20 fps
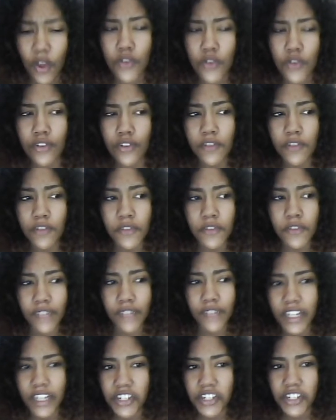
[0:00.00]
Not so much
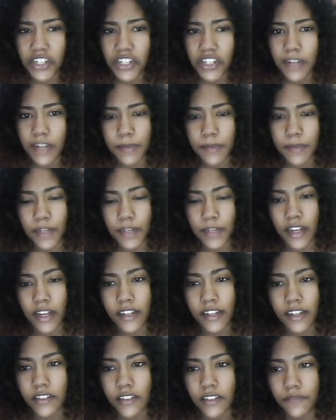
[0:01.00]
relationships, but like,